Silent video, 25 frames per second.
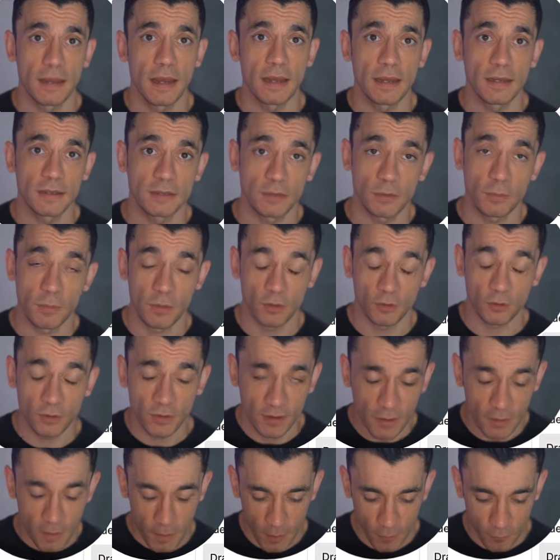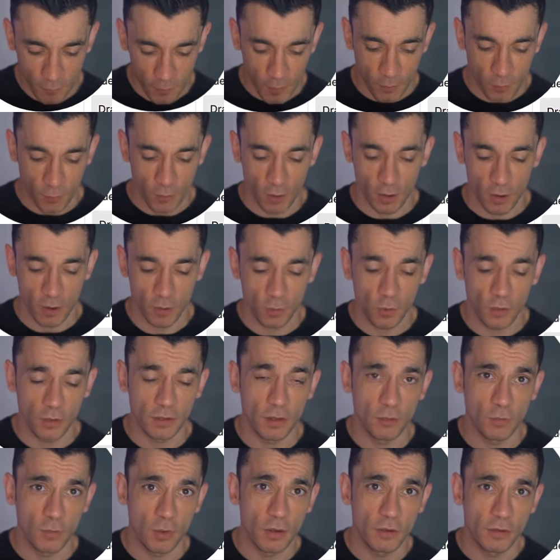It's the building. People know what
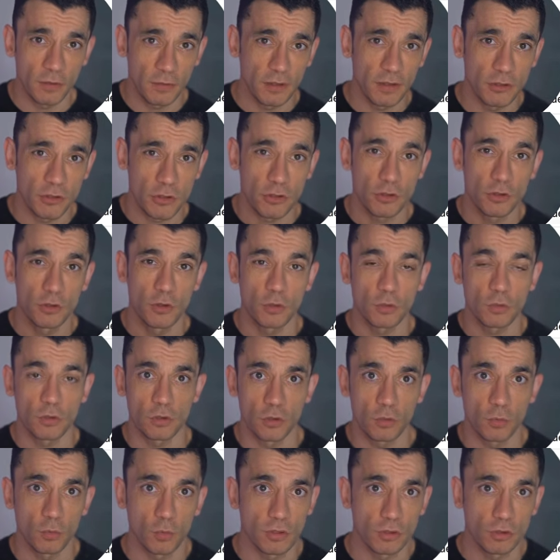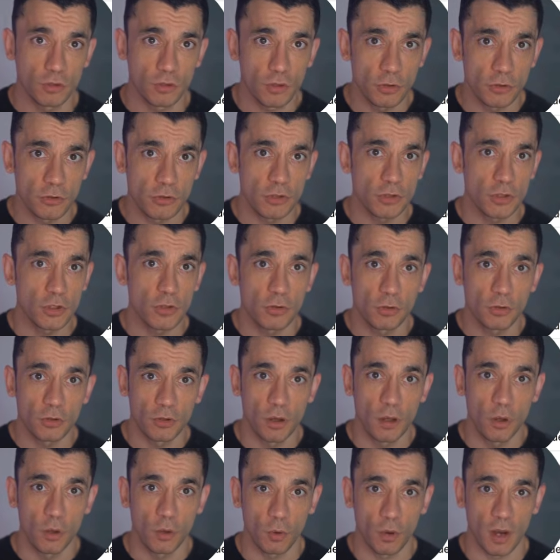they want. They just don't know which node to use
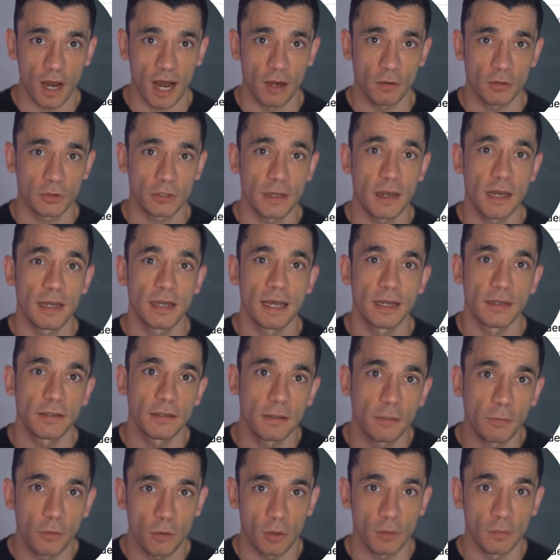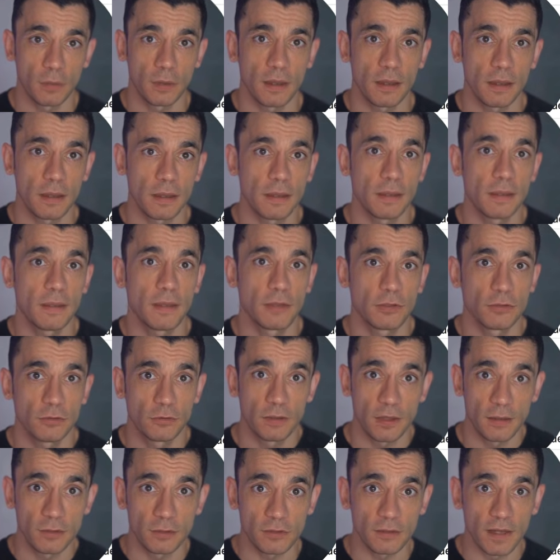or how to connect it properly. This
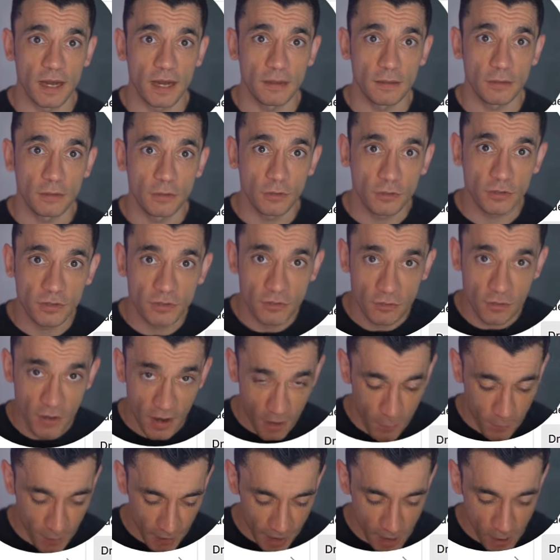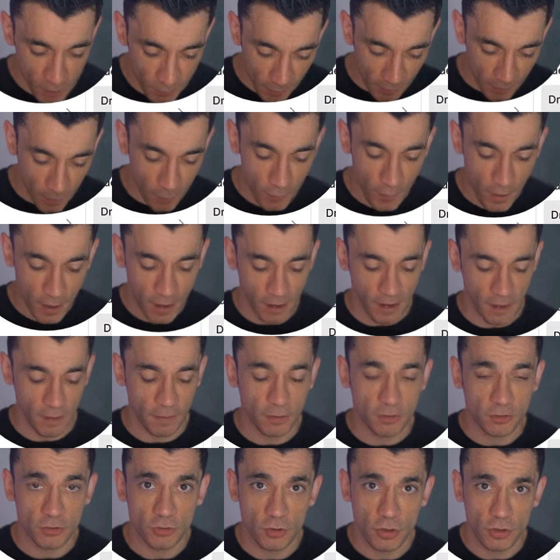flips that. You describe the outcome and
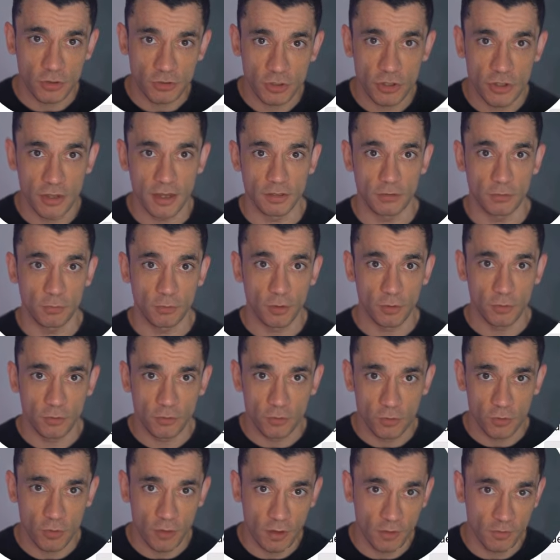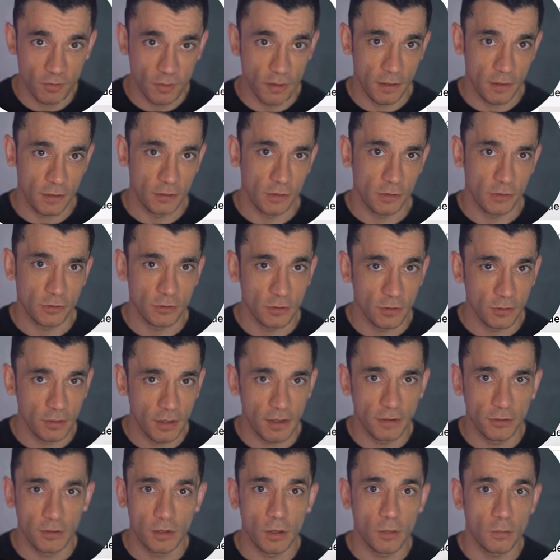the structure gets built for you. You still
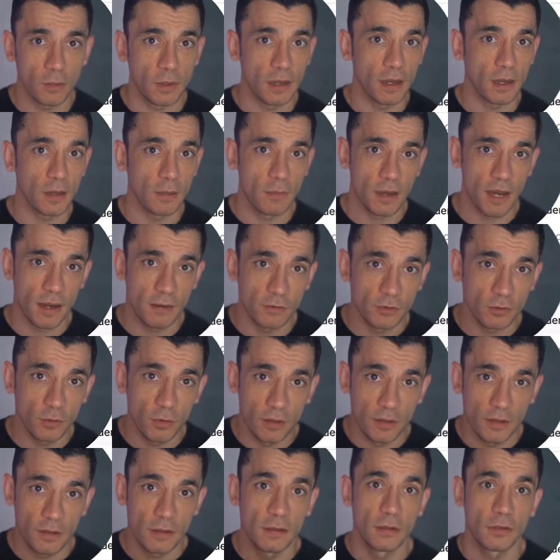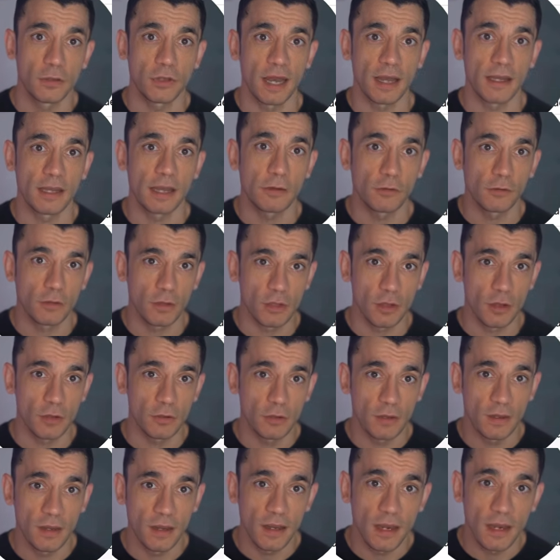get to open it up afterward, check every
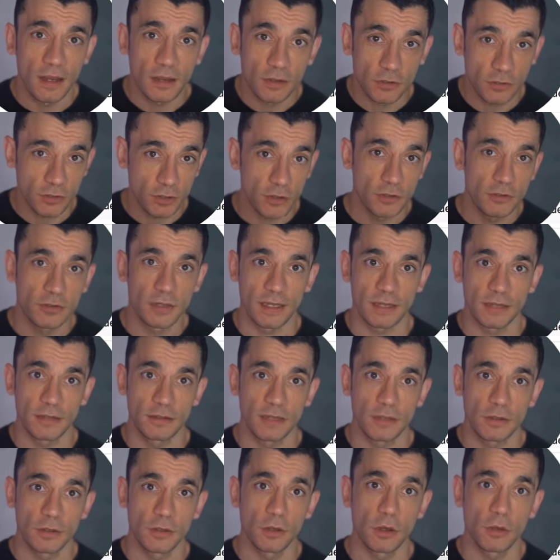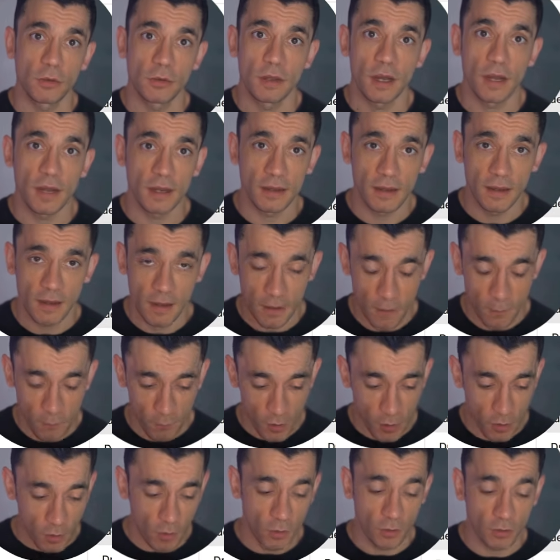node, and adjust anything you don't like.
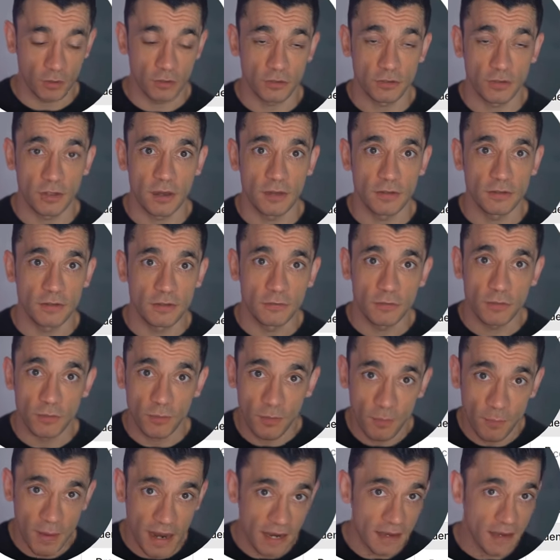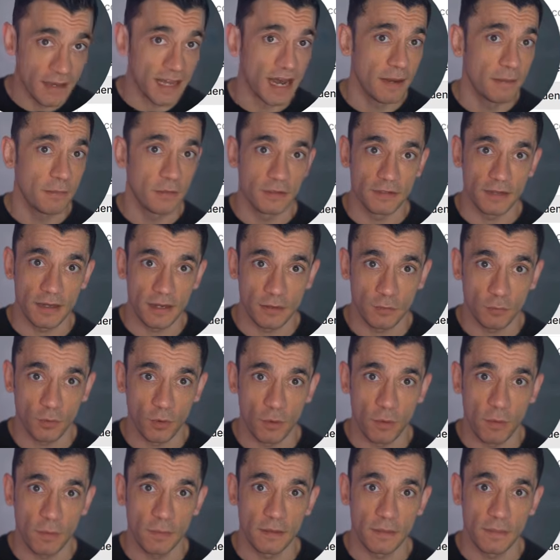But you're not starting from a blank canvas
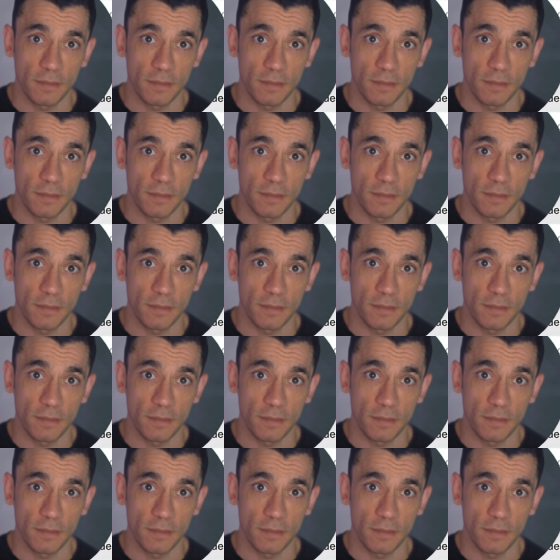anymore.